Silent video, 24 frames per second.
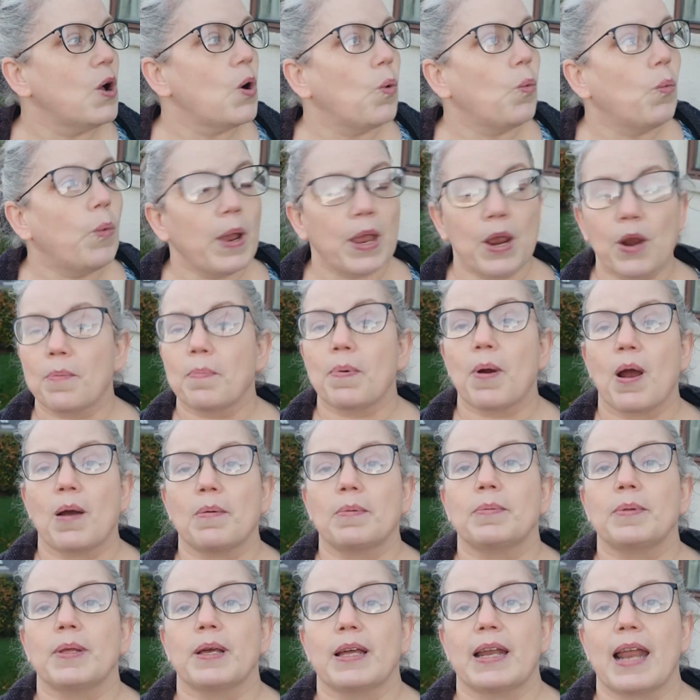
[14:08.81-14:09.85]
We are
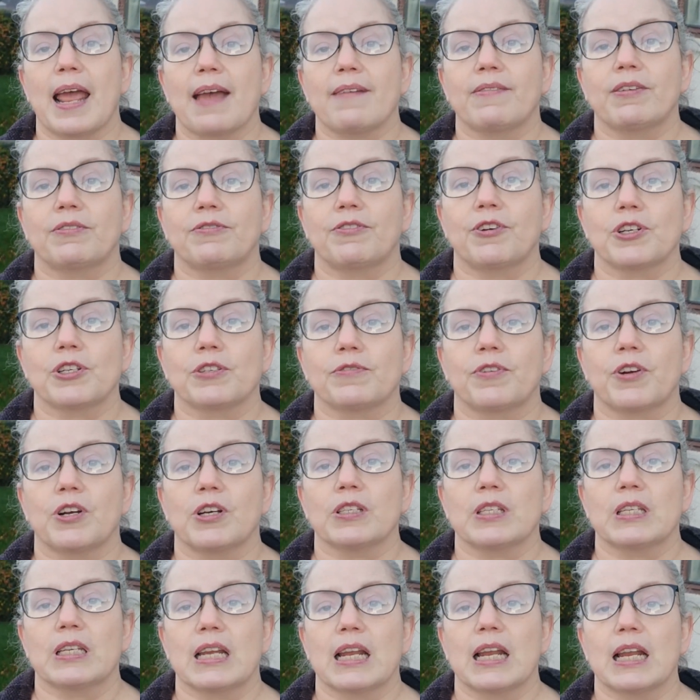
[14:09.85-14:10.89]
probably going to have our first
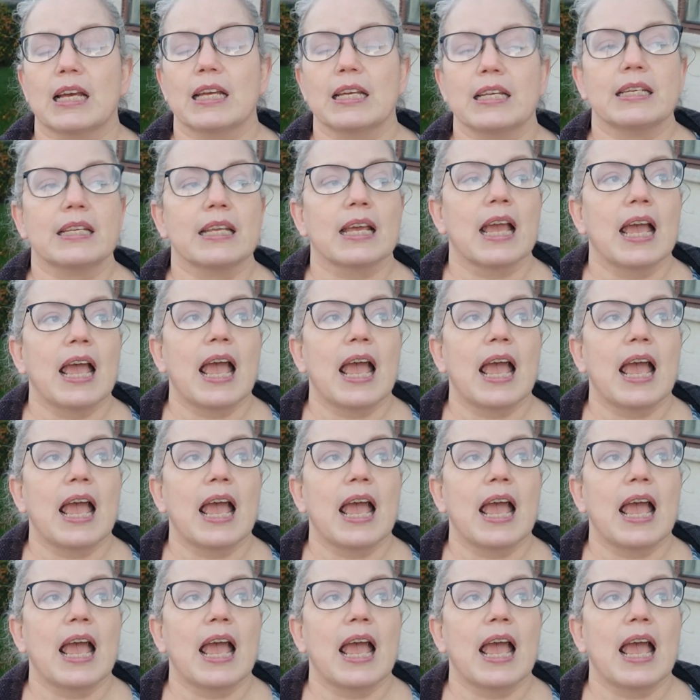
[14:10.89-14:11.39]
frost tonight.